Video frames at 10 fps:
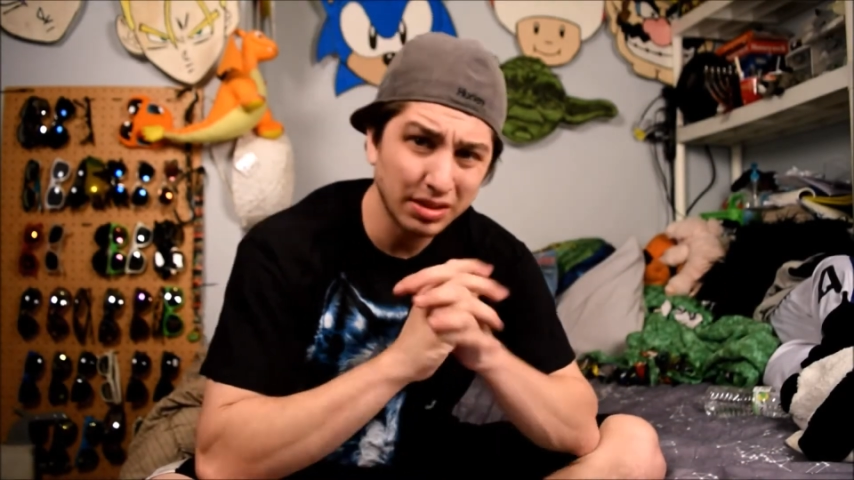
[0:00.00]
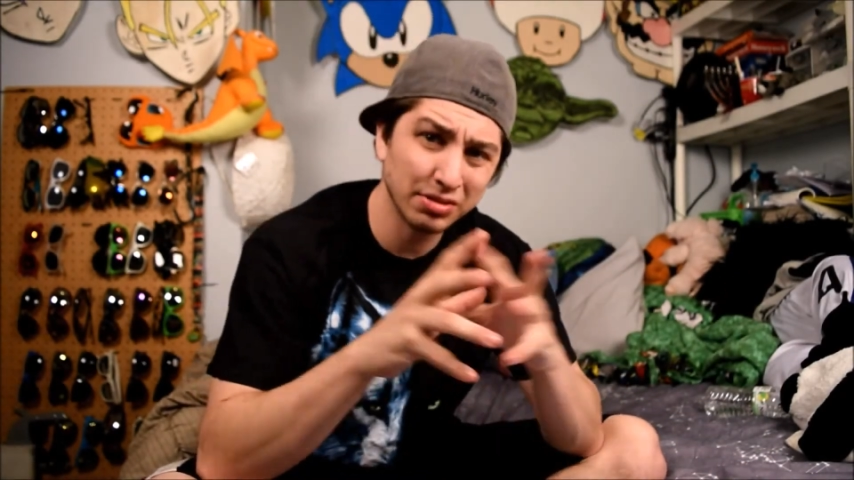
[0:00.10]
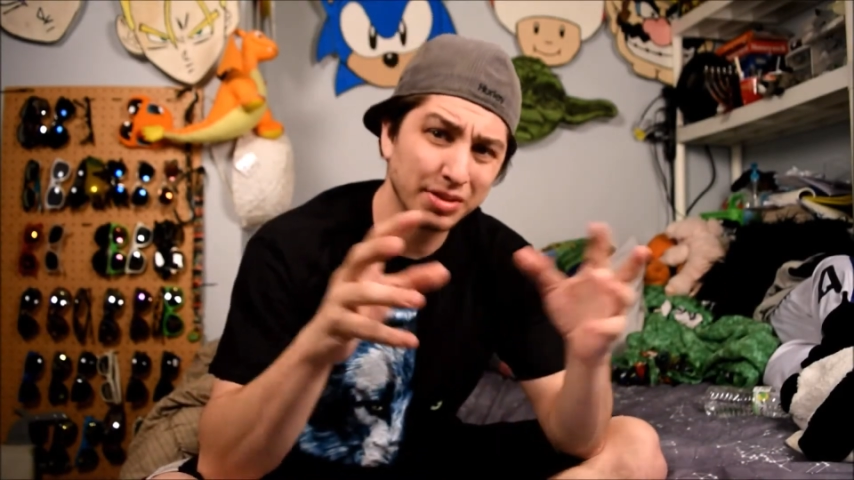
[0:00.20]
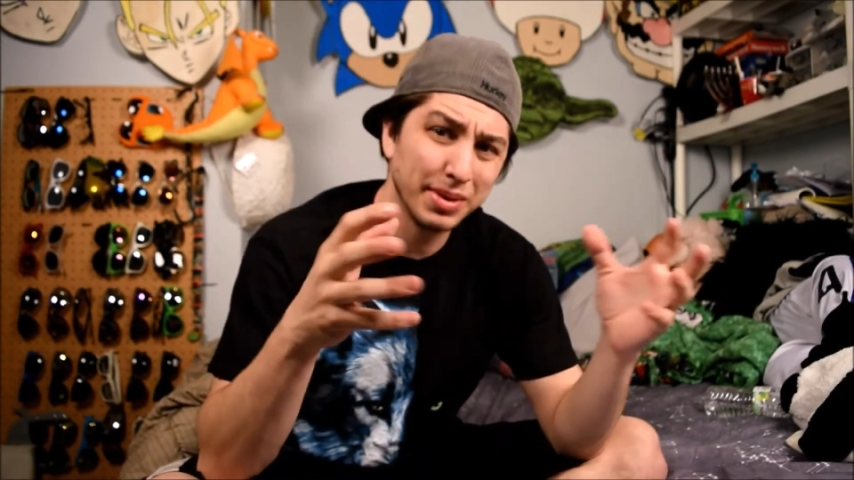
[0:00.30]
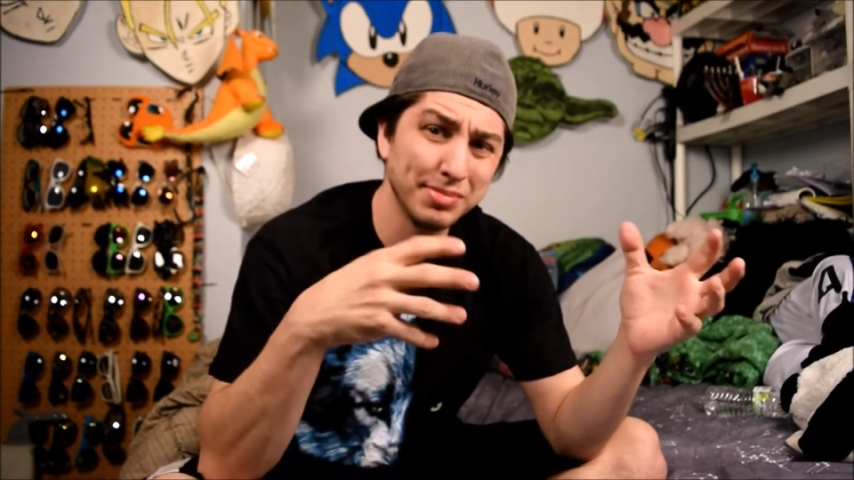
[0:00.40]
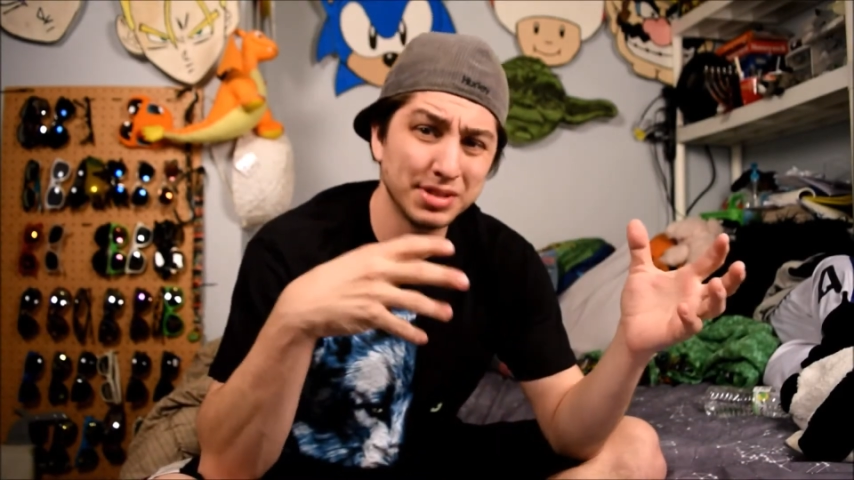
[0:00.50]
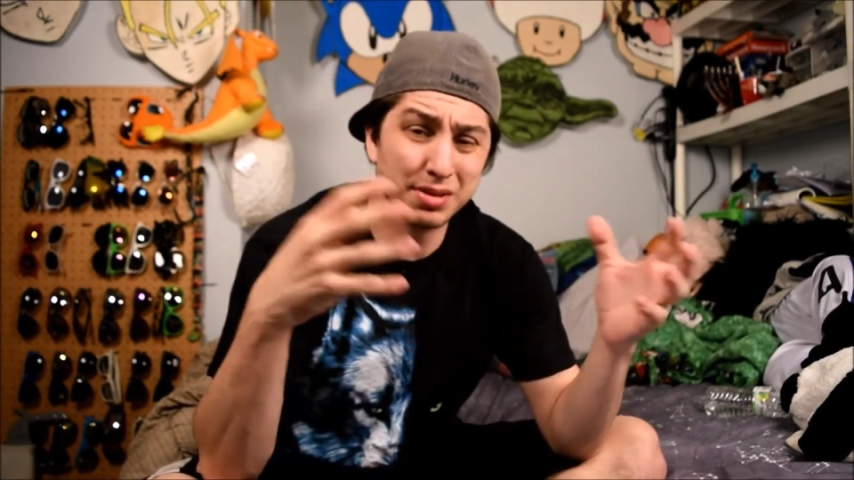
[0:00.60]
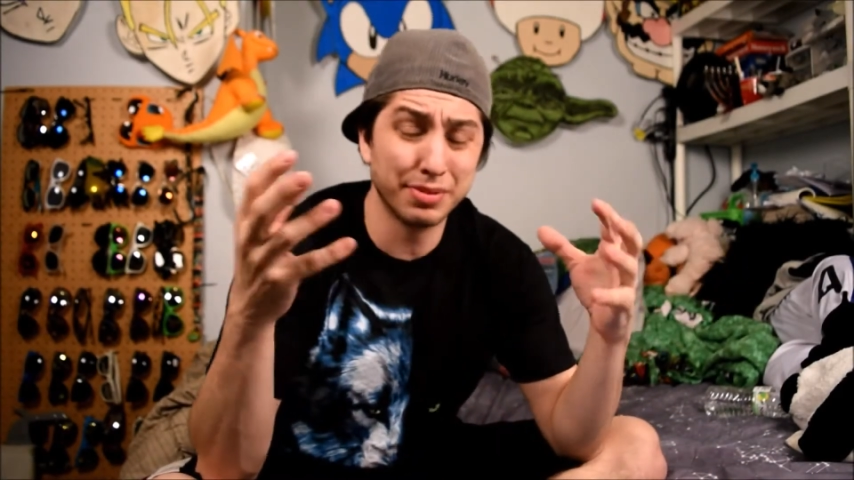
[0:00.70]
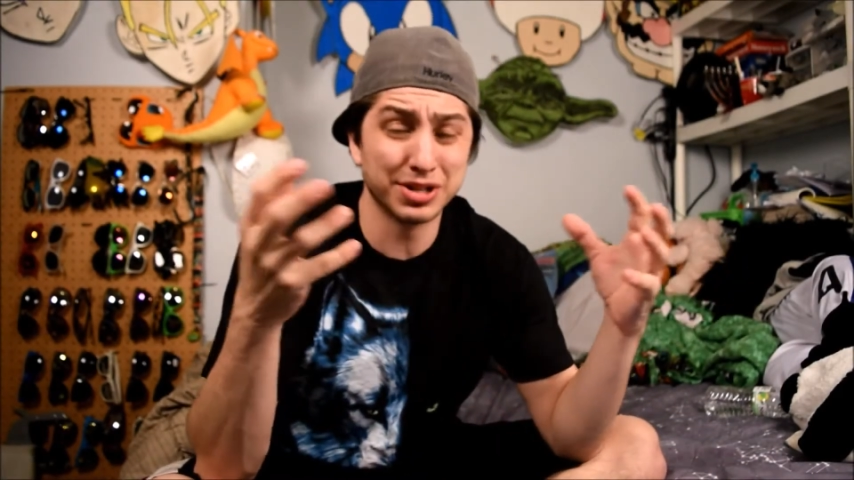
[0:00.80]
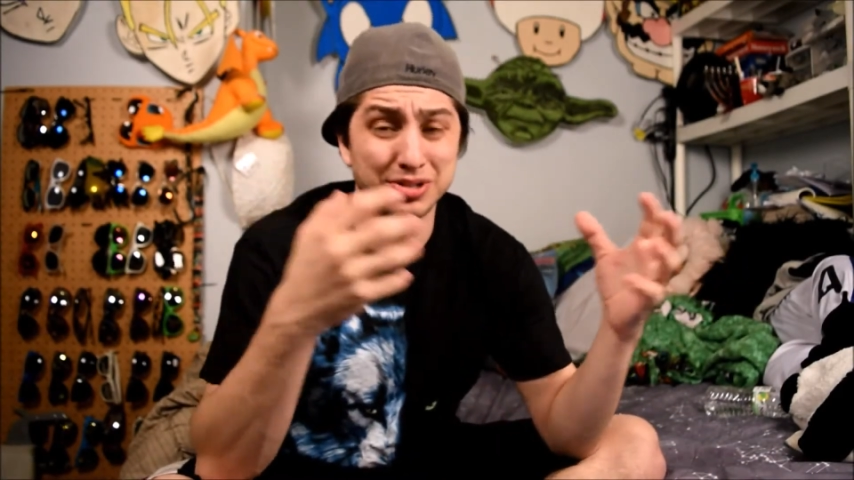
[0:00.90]
with maybe
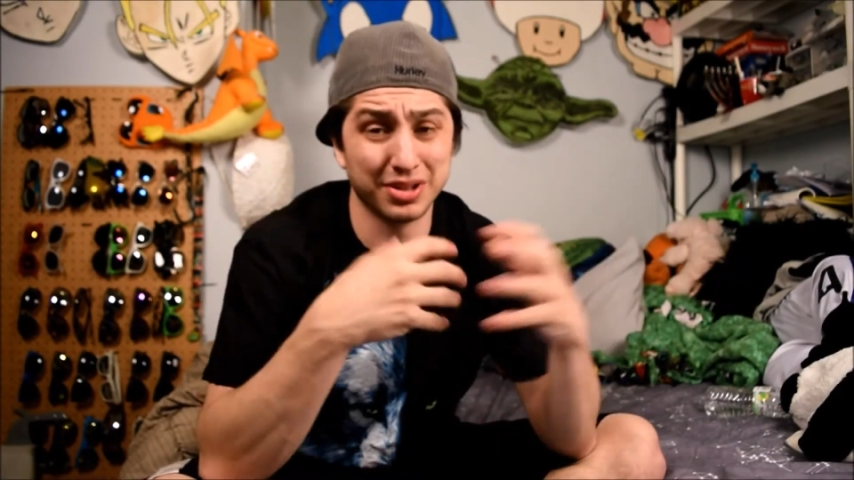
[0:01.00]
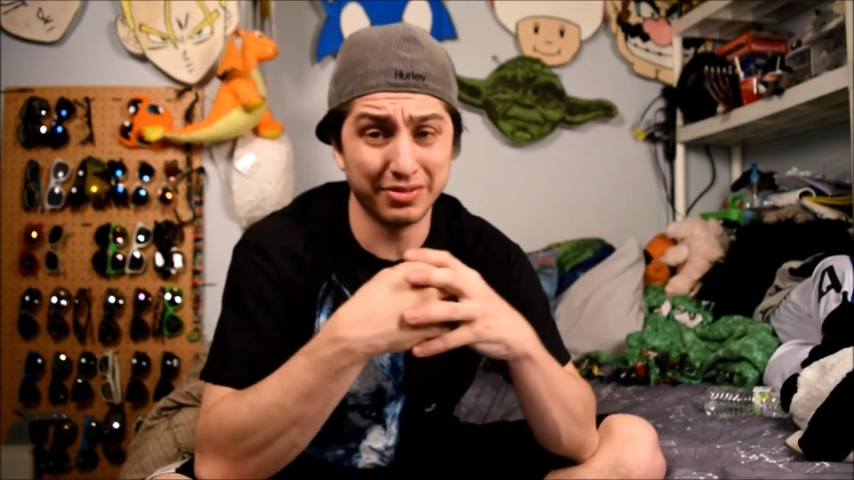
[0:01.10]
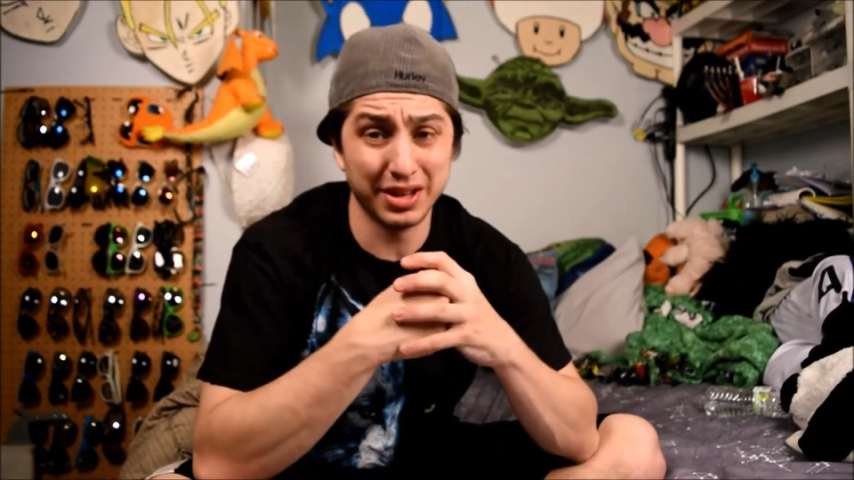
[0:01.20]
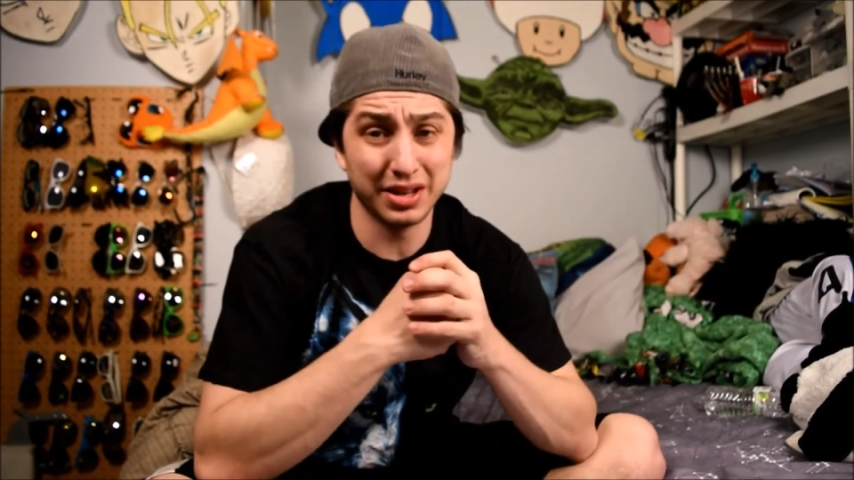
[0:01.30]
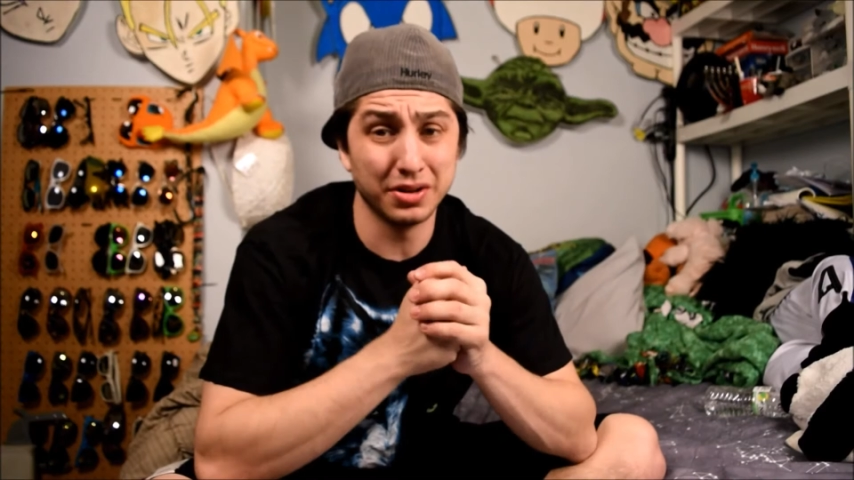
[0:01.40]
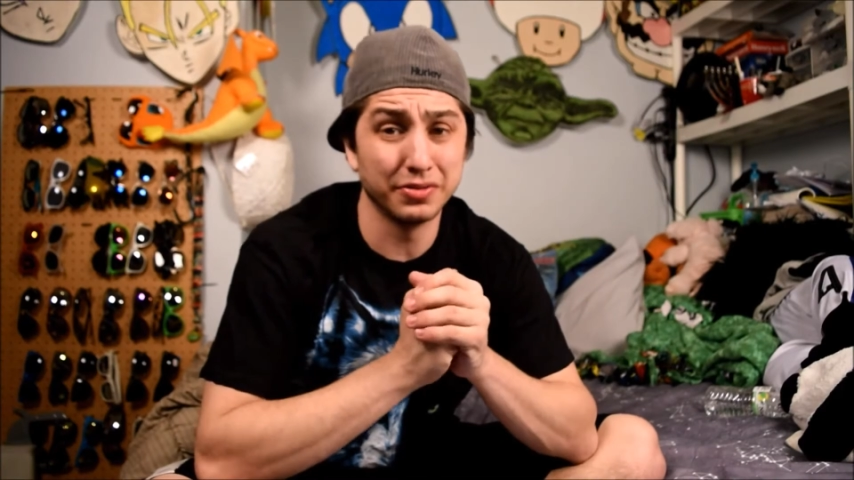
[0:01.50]
some pictures I've taken